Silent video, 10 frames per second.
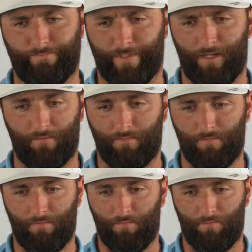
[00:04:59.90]
No.
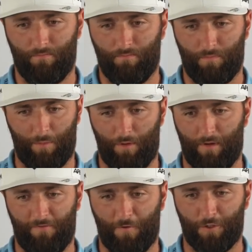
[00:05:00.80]
I mean,
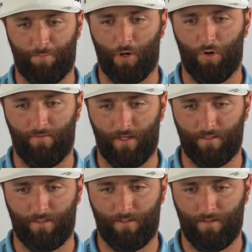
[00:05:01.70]
my first pro
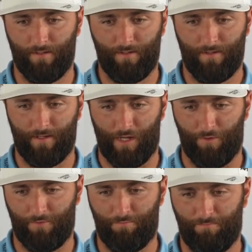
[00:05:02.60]
event, I
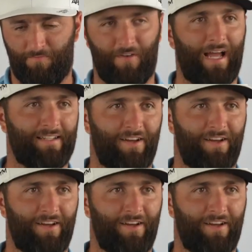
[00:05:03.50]
was flagged